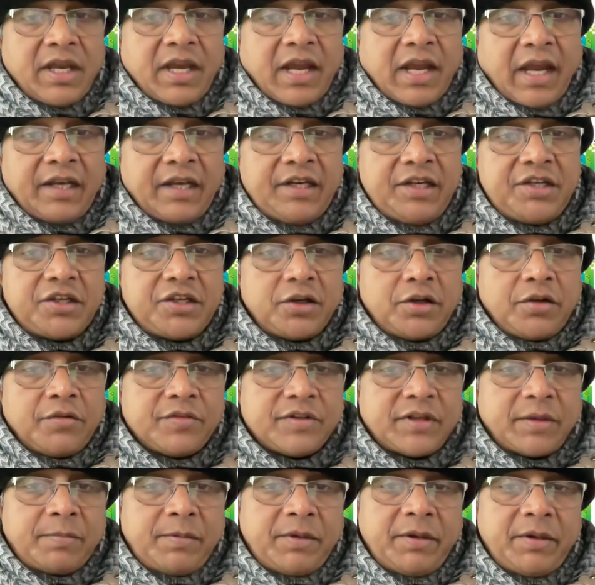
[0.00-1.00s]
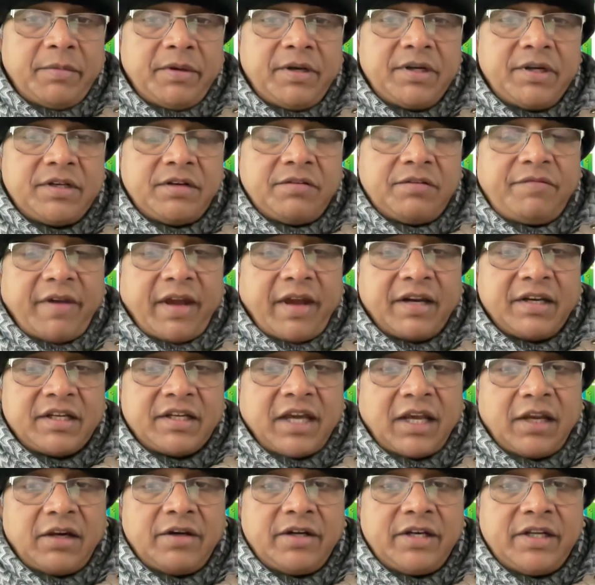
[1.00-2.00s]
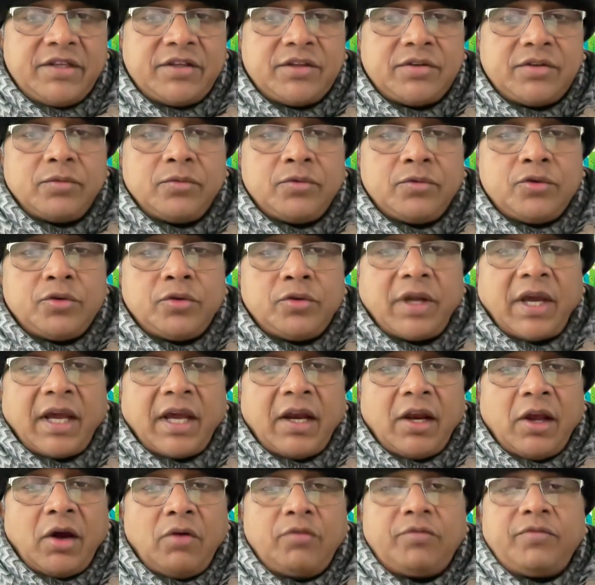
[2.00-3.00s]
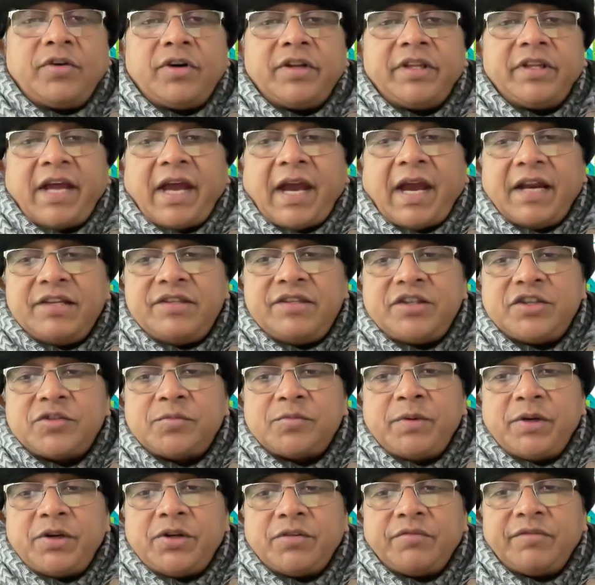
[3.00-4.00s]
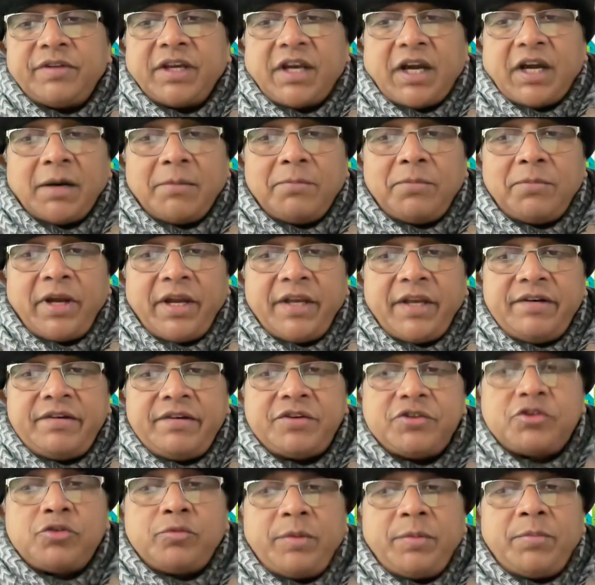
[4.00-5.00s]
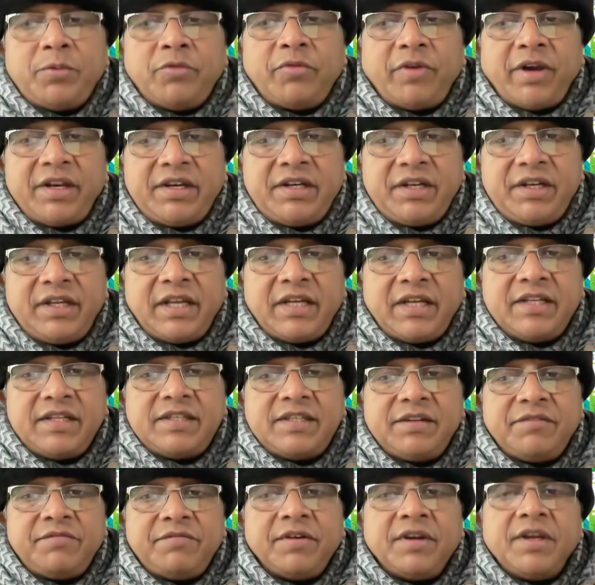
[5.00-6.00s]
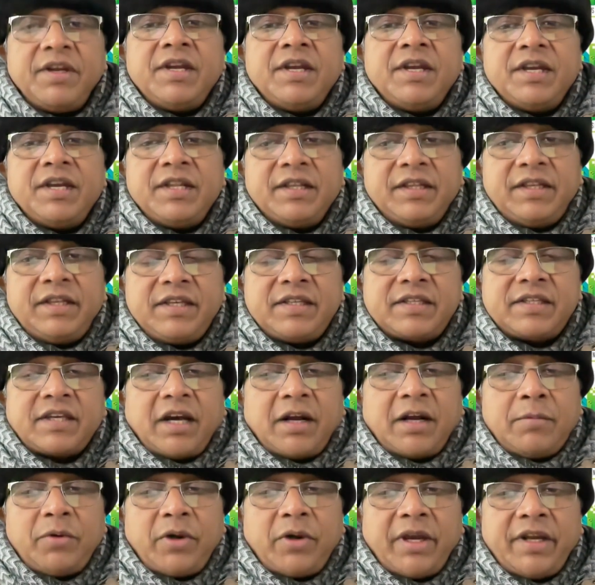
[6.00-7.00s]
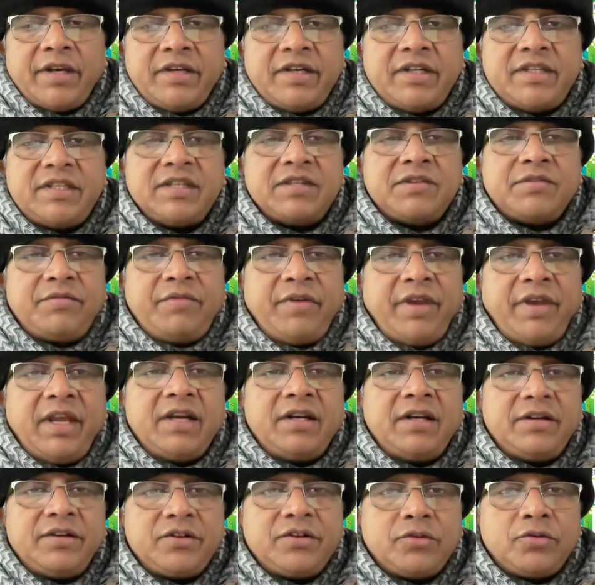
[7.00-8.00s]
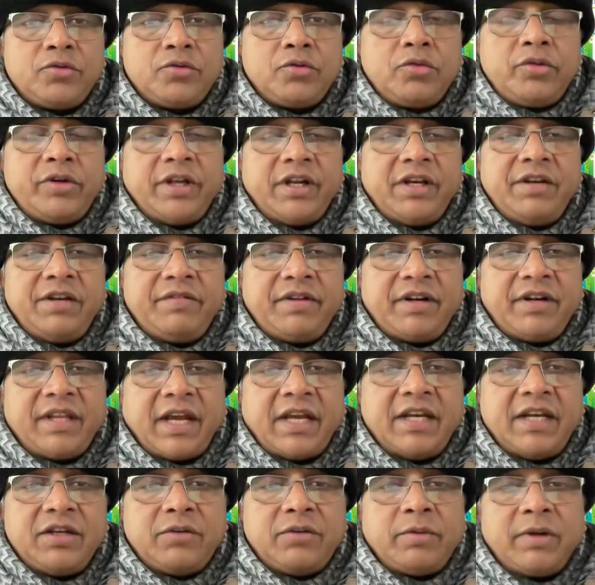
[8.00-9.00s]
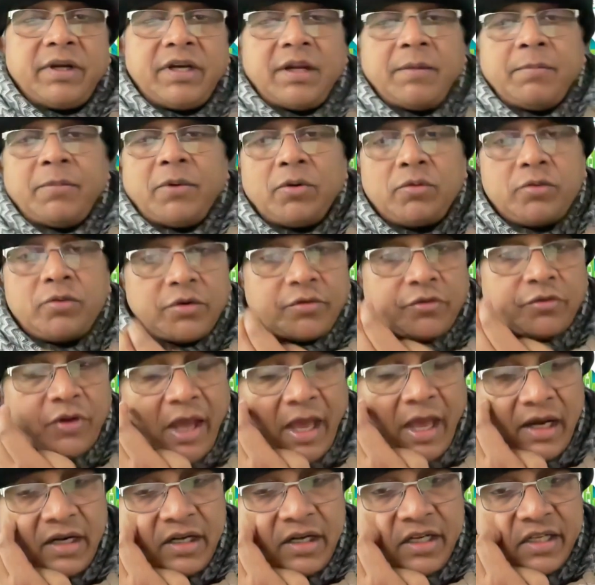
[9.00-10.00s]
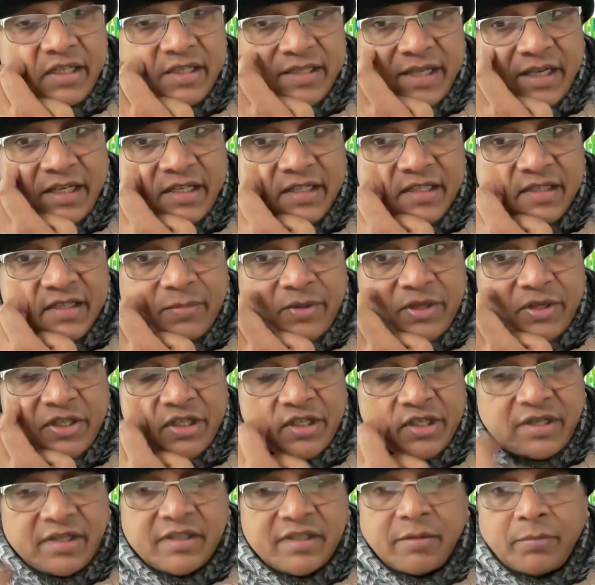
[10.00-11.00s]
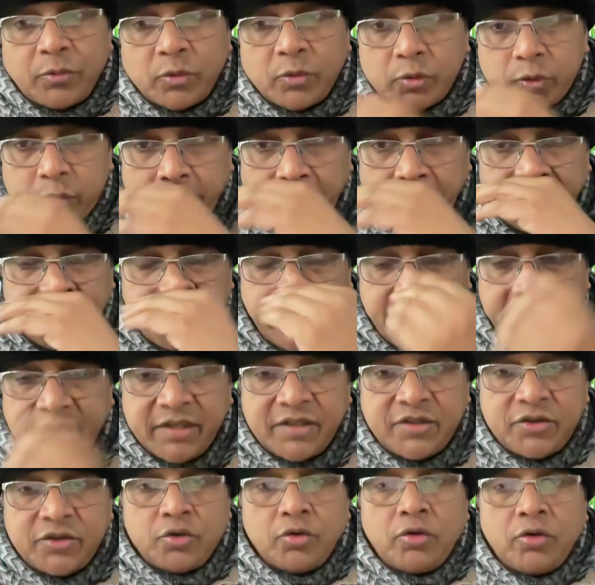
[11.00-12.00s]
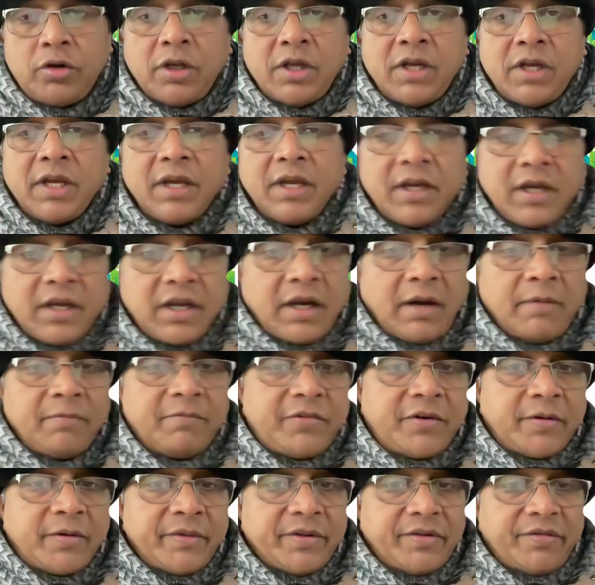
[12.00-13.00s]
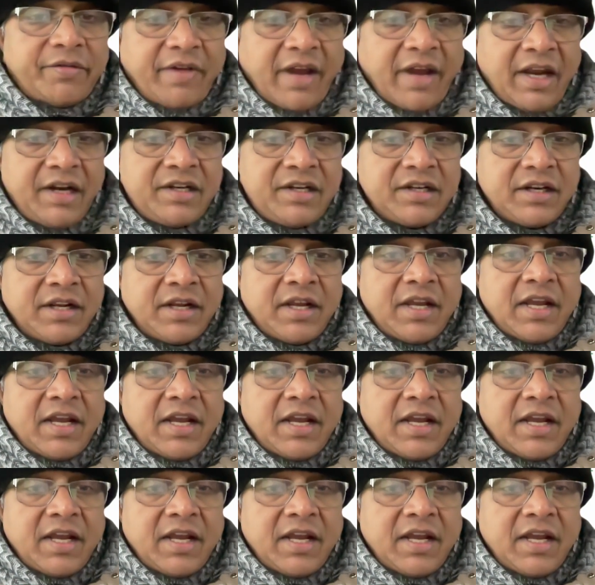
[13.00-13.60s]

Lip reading: Addition of supplemental fat calories should allow for the adjustment of the carbohydrates to be provided. That is, if this carbohydrates is failed to deliver the adequate amount of calories that this patient is supposed to give, the rest should come from the fat.